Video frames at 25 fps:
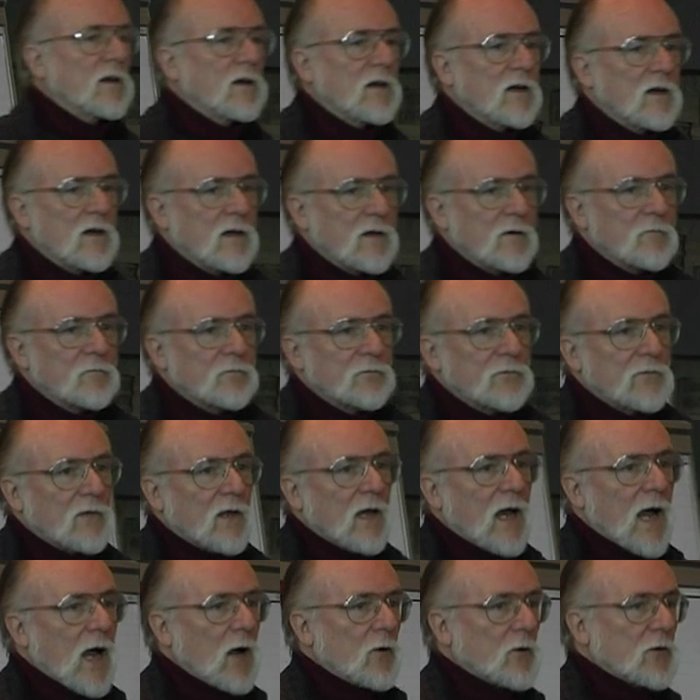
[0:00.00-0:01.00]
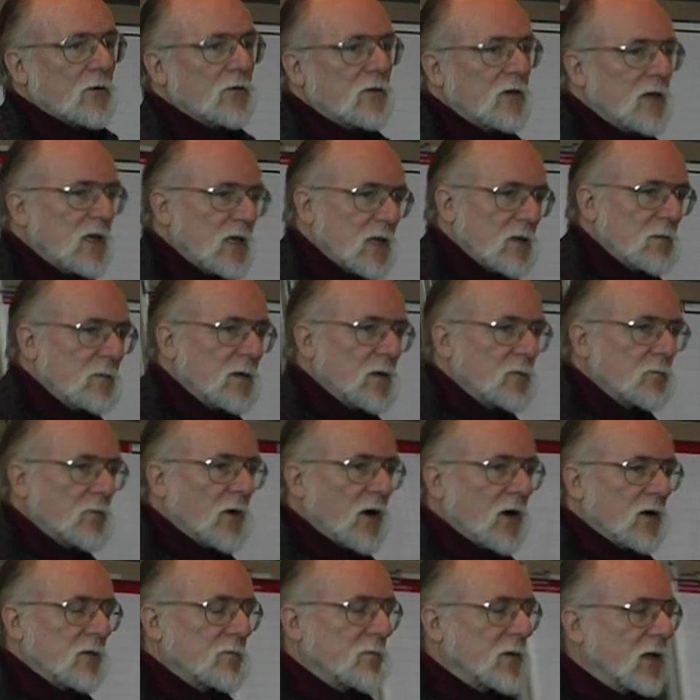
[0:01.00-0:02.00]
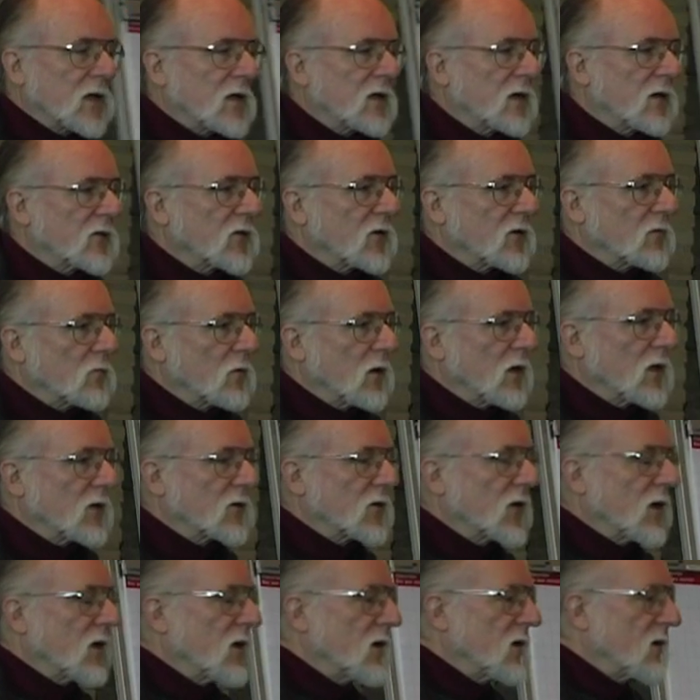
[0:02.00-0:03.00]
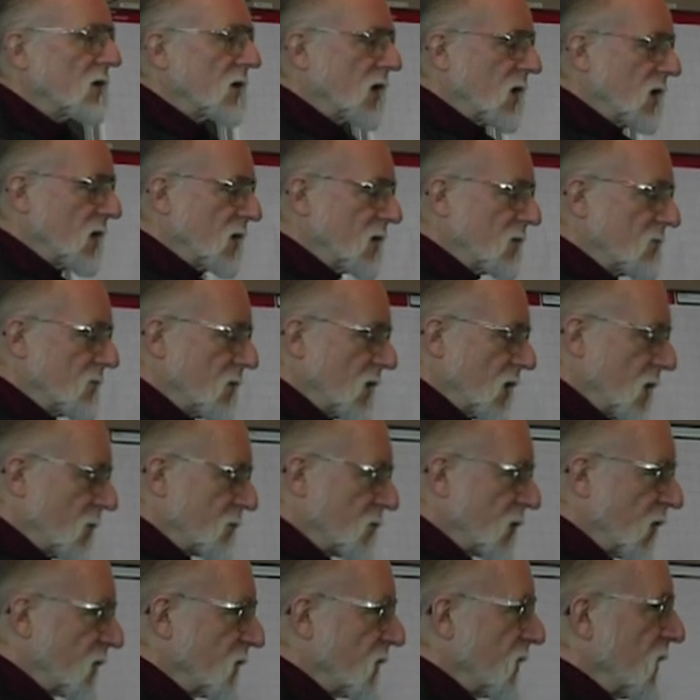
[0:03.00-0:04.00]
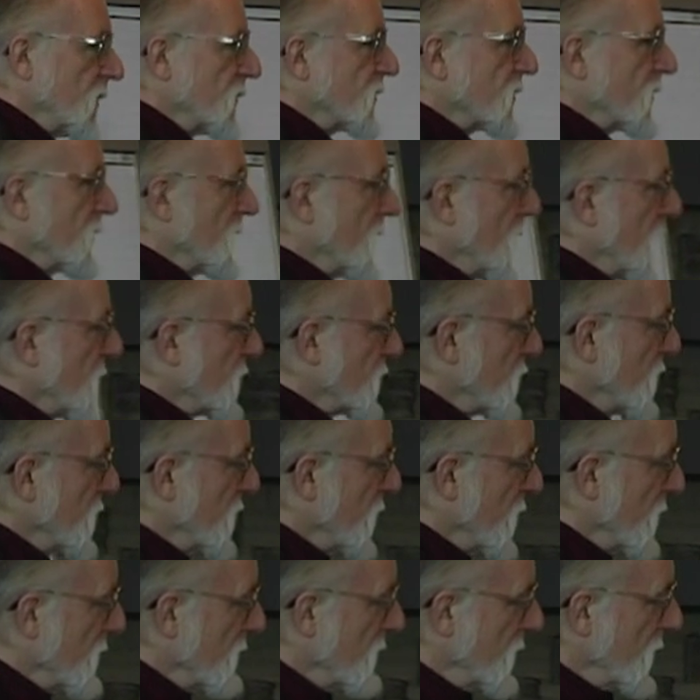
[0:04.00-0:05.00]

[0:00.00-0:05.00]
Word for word: uh, our theme in part because it was a, a, a presidential election year.